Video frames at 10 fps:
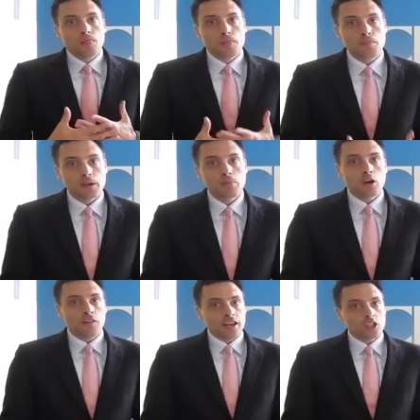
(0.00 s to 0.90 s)
The big
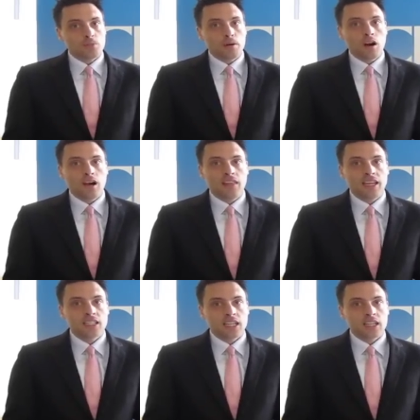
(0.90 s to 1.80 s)
motivation behind the
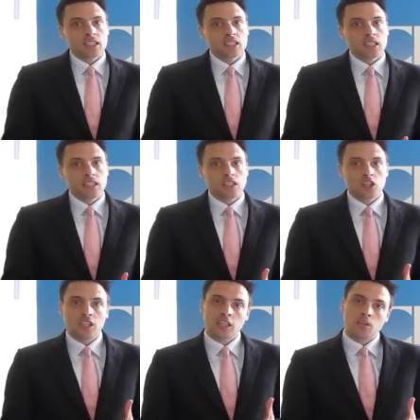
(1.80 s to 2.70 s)
index is to
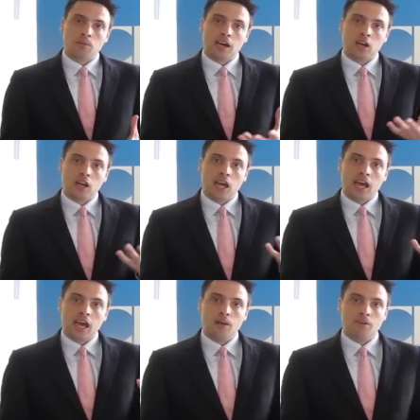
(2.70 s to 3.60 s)
think about
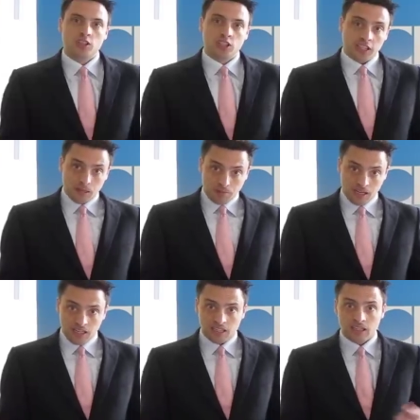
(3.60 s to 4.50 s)
how much
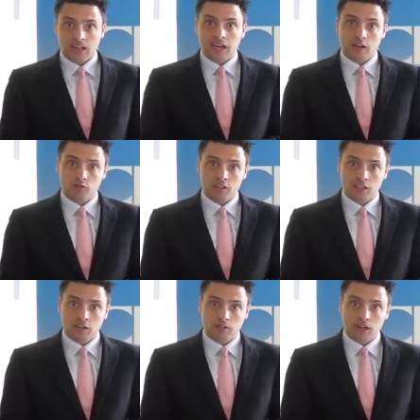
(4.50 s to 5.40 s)
GDP can a country
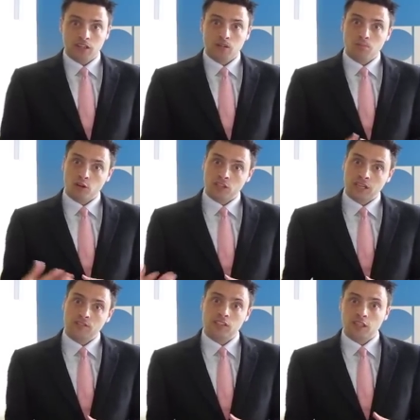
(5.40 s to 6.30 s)
generate per
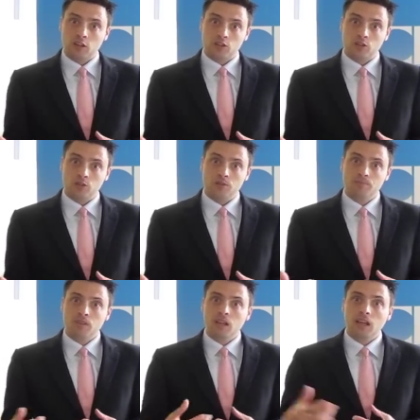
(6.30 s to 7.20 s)
tonne of CO2.
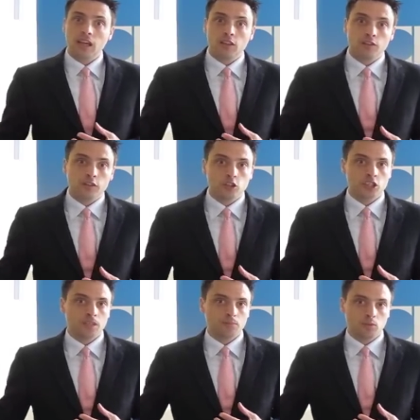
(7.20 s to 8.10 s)
In the
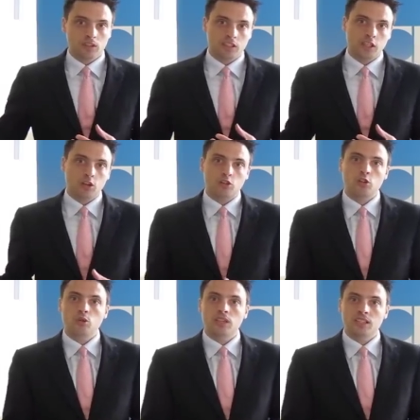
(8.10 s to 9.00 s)
future, when
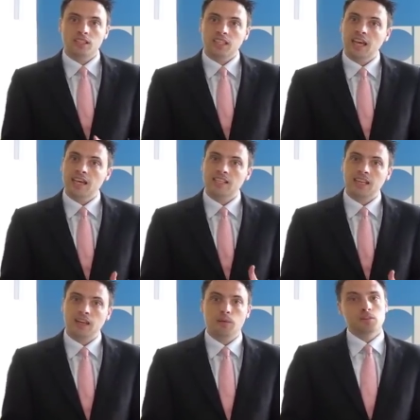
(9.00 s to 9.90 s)
CO2 is a scarce
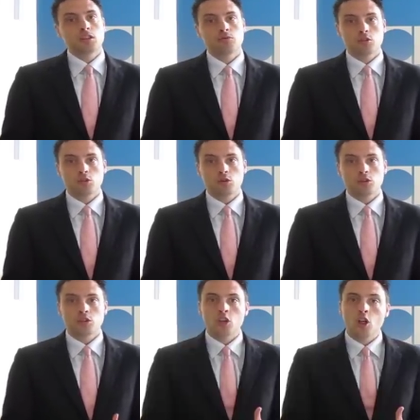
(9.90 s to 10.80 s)
and limited resource,